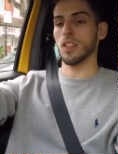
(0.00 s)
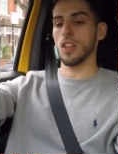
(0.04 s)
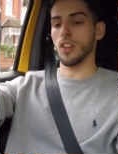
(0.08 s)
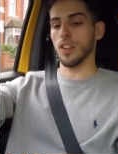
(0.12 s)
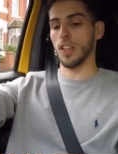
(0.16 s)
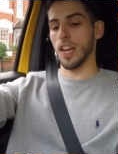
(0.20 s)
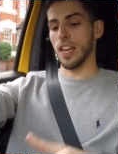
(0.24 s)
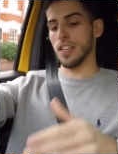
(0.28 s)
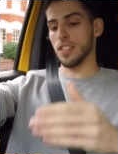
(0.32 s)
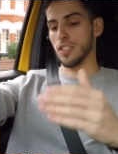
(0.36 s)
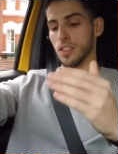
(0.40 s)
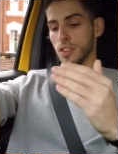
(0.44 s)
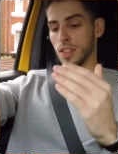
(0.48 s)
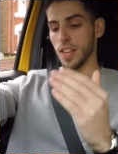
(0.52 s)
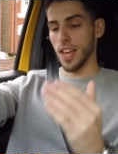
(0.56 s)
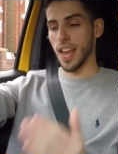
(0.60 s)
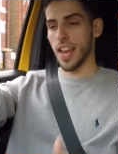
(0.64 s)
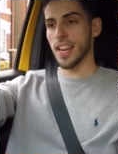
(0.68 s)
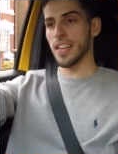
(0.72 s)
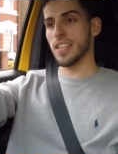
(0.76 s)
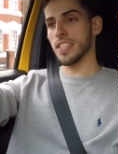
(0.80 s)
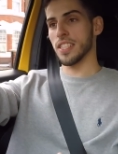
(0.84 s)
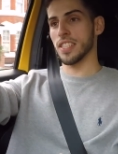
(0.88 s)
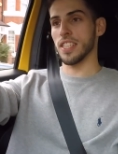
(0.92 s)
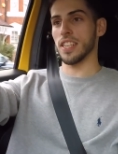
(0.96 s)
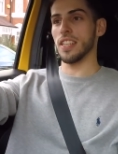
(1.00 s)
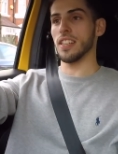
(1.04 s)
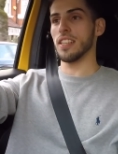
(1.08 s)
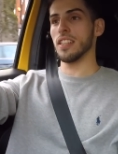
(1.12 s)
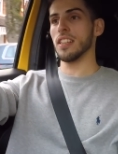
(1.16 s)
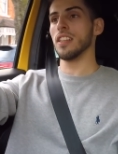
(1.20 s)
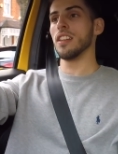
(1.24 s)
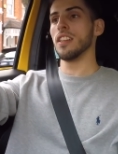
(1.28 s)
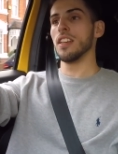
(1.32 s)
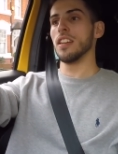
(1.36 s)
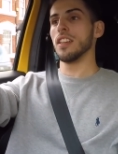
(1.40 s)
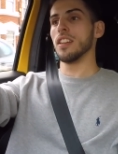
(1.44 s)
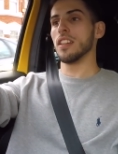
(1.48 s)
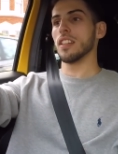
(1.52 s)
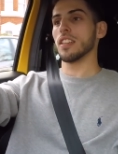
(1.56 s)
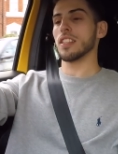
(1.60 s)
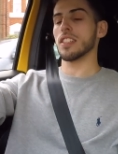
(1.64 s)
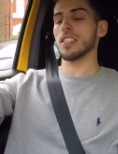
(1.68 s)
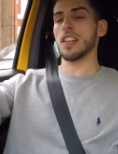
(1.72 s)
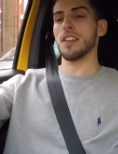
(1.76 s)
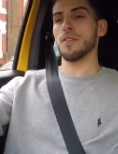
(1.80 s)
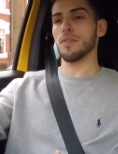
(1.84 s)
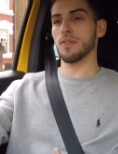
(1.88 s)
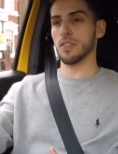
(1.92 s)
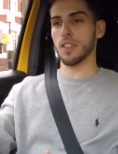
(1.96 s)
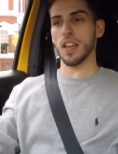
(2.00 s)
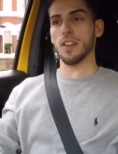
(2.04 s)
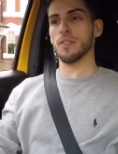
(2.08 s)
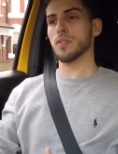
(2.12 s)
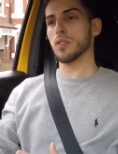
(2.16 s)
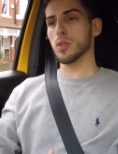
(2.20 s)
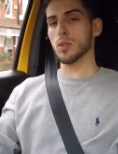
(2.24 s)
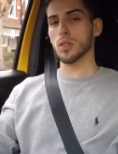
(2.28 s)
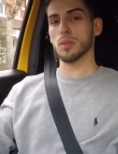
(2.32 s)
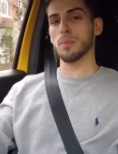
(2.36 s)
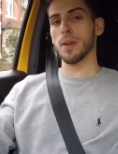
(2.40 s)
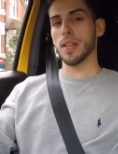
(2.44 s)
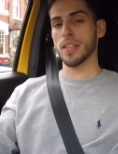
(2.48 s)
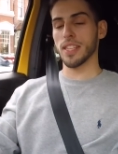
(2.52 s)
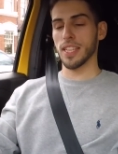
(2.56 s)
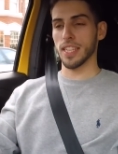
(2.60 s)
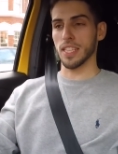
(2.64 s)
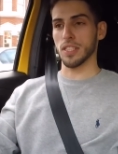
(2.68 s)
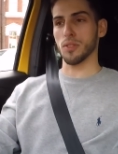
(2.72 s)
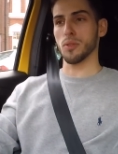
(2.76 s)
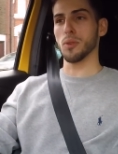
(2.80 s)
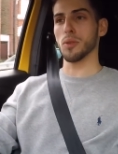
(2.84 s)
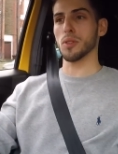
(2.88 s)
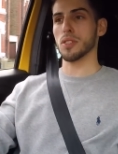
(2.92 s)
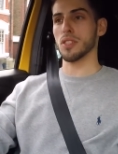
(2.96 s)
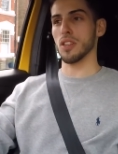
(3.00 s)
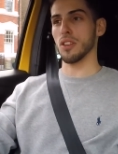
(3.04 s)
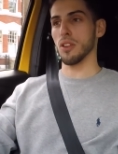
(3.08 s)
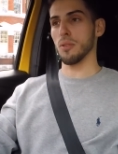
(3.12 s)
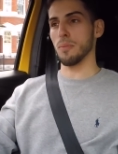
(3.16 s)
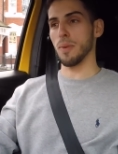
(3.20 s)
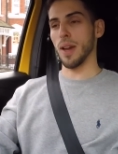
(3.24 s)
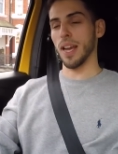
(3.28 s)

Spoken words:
Okay, so the engine, because I've talked about the exhaust a lot,